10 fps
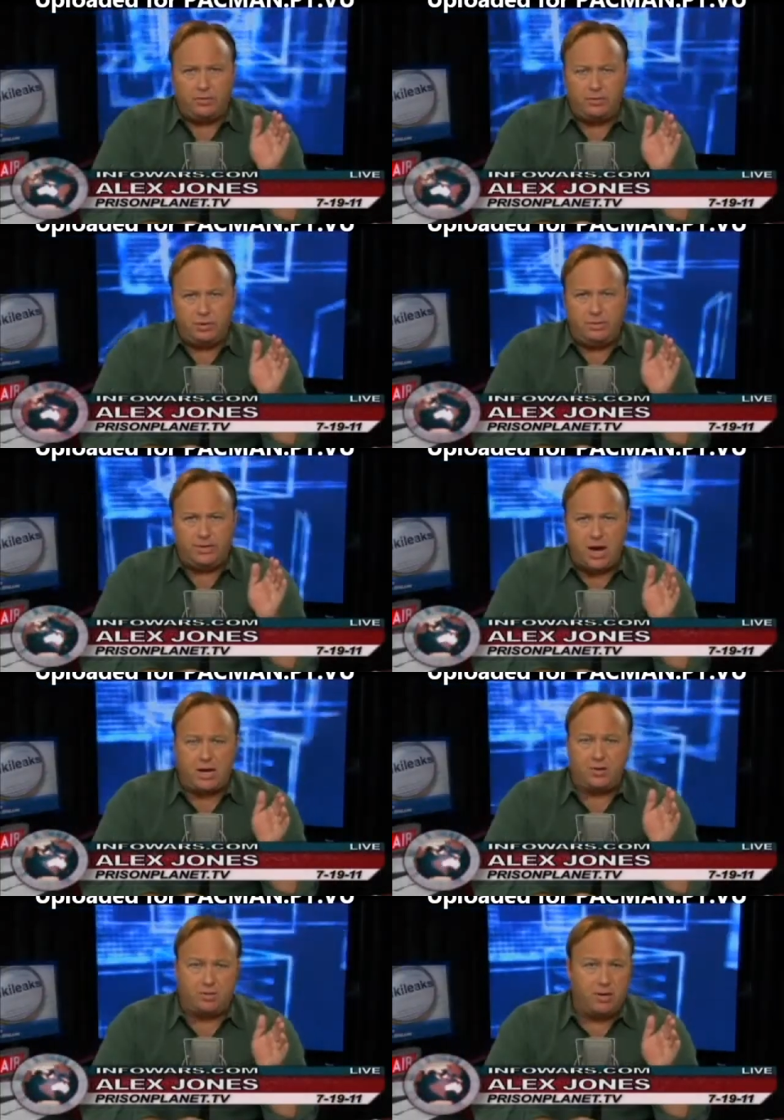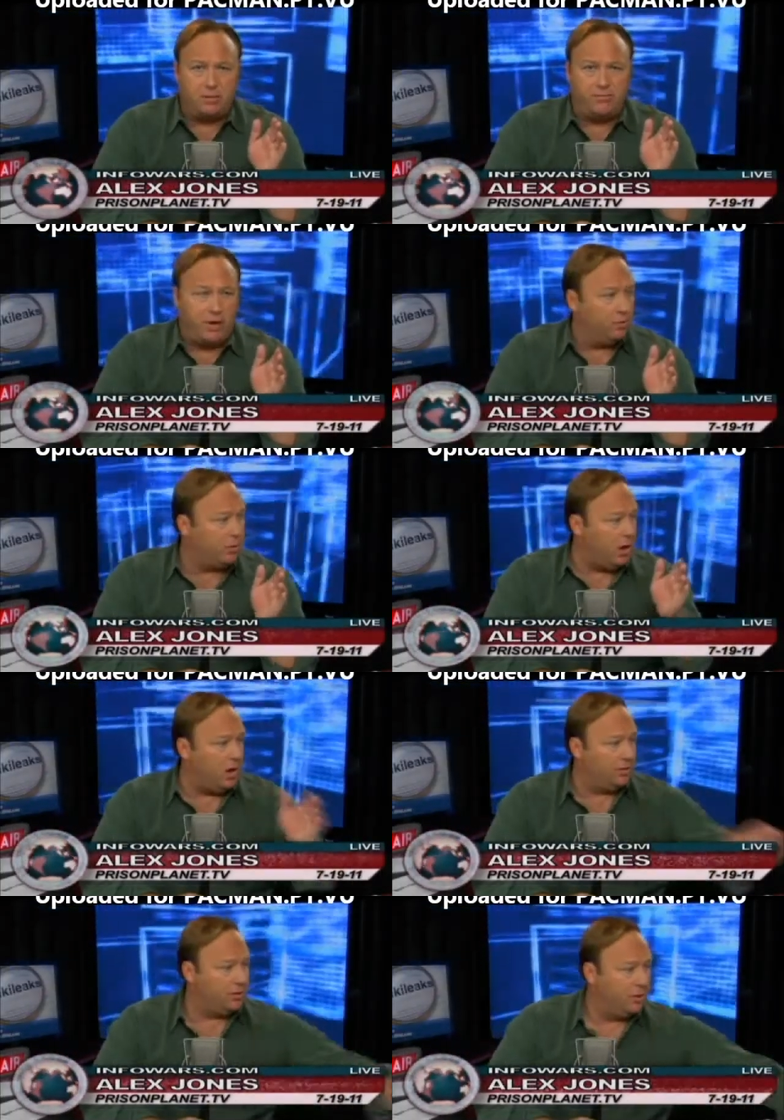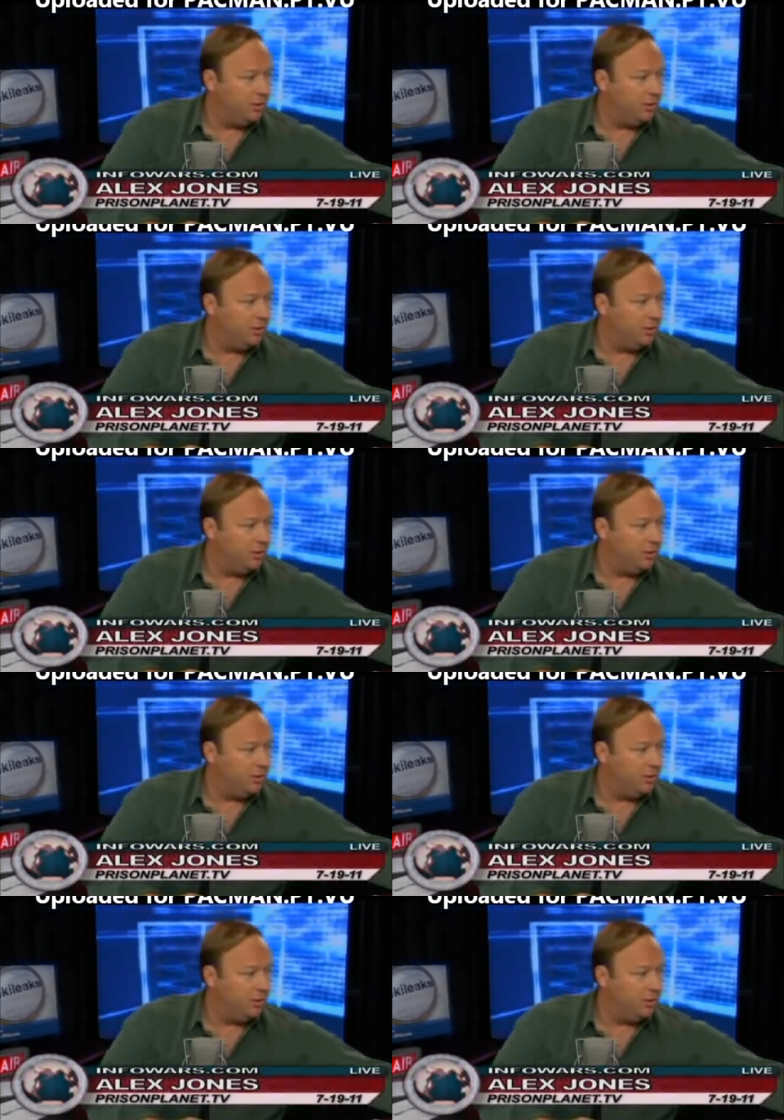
to be taking some of your phone calls.